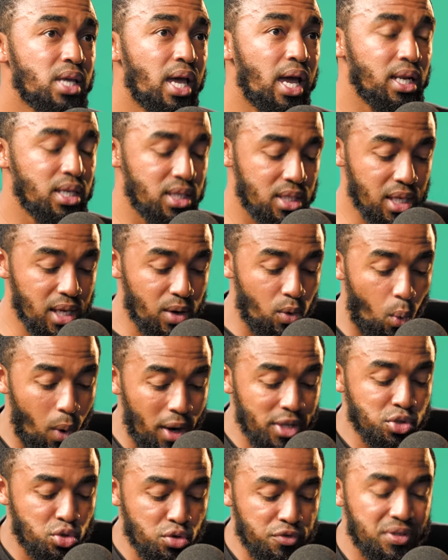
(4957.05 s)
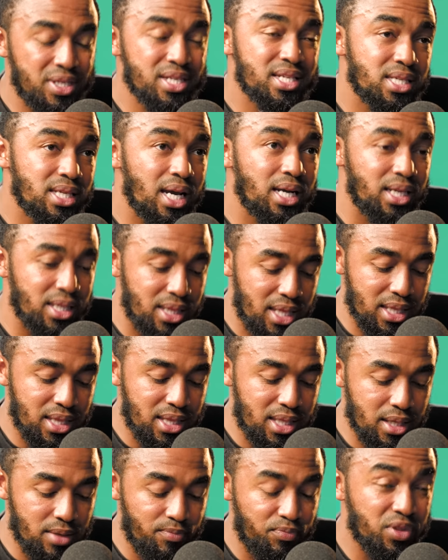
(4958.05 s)
And once you've decided
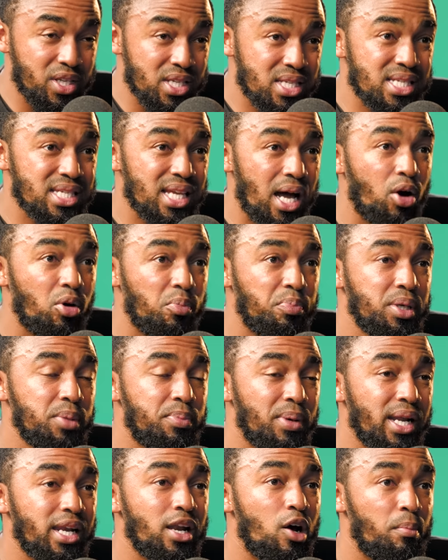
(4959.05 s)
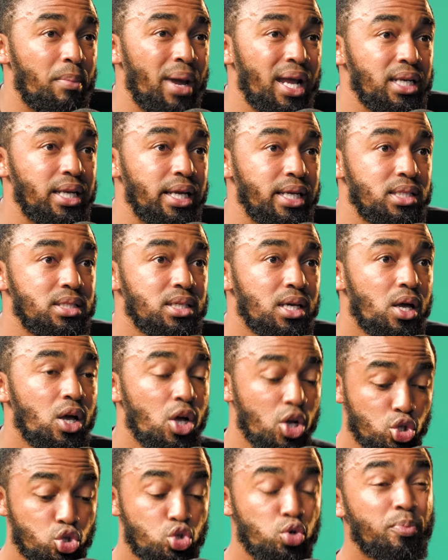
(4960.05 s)
that this is our people and our mandate
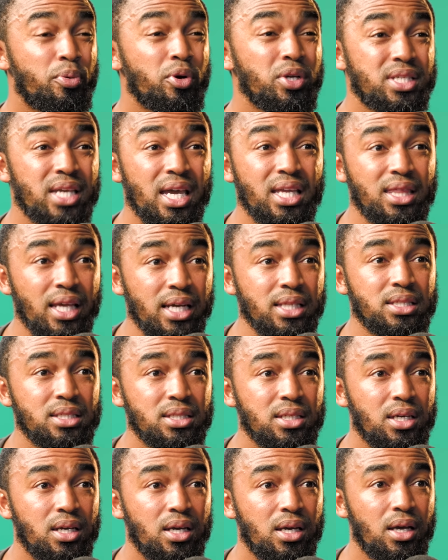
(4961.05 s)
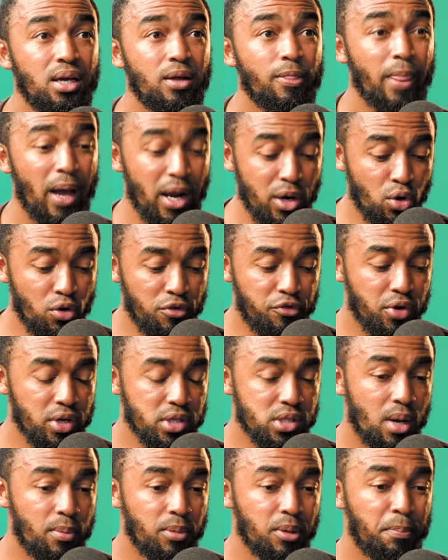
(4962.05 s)
to protect that, I know, for
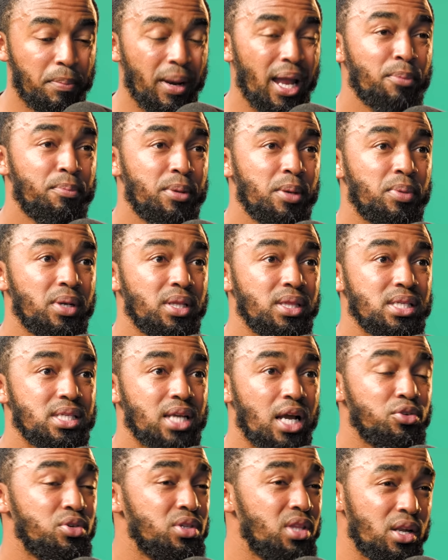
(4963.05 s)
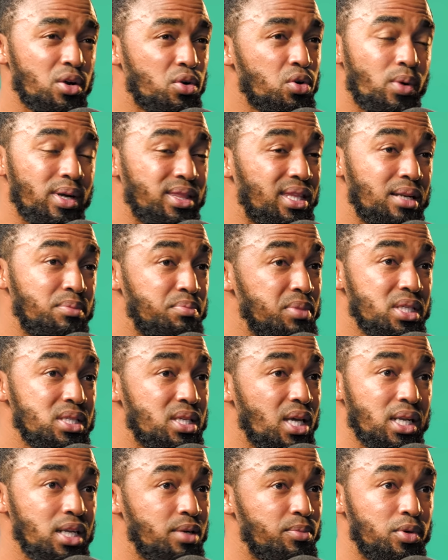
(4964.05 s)
example, black people in this country, they don't know what that means
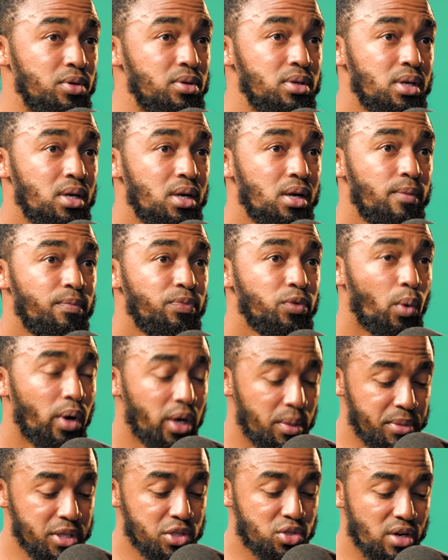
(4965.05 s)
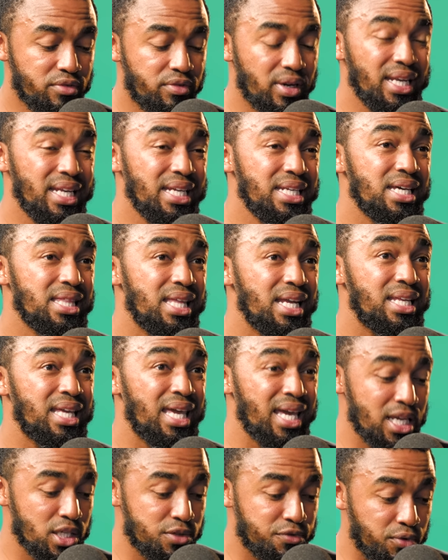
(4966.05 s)
anymore. What it means to have a leader that
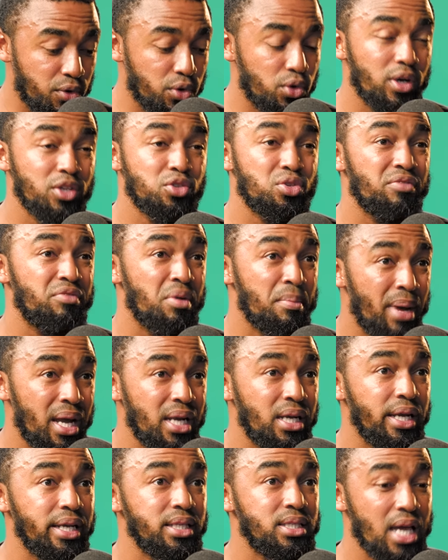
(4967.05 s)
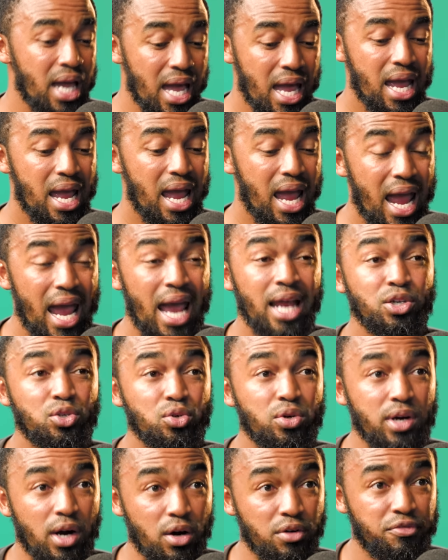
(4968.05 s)
cares for you and to have a mandate and
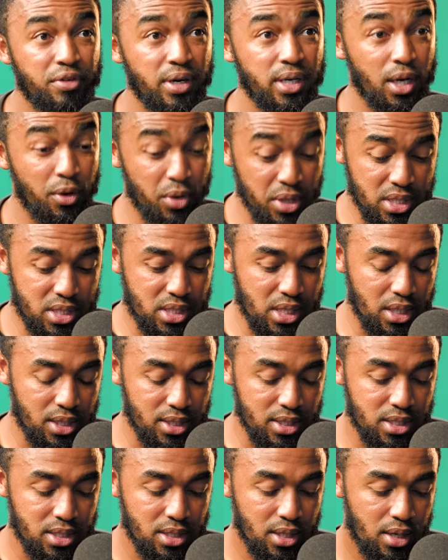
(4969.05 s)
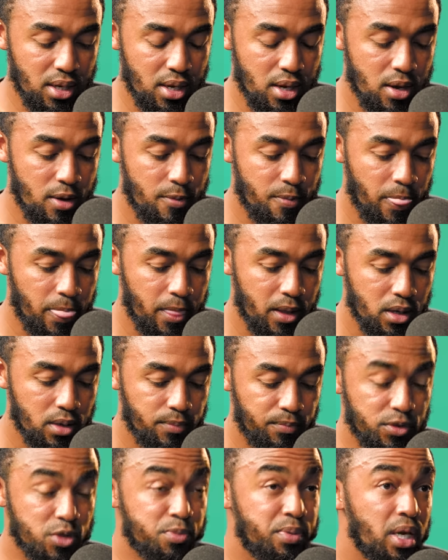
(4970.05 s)
to crowdfund. I want to say this.
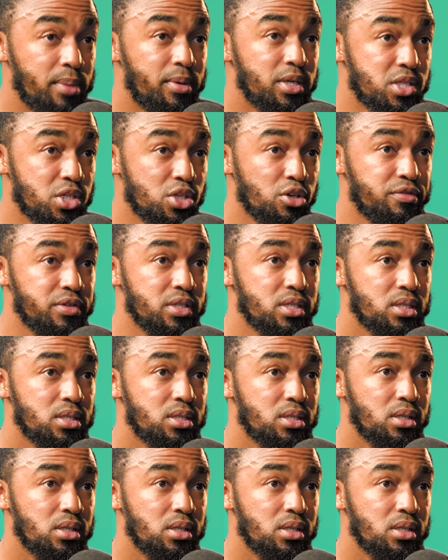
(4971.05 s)
Speak about service.